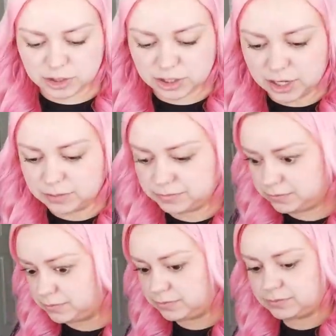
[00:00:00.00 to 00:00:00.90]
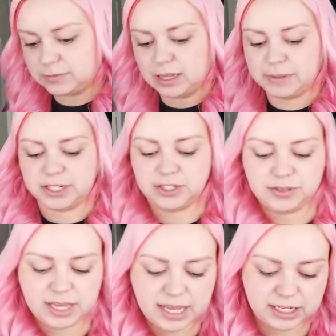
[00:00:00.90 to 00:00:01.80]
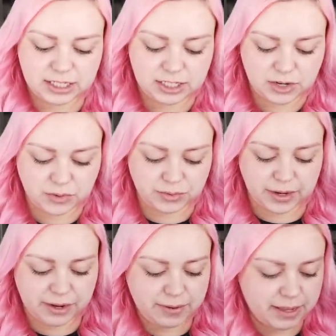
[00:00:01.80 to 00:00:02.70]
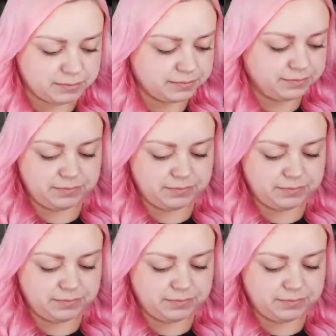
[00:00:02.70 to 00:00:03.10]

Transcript: So I'm going to do that right away.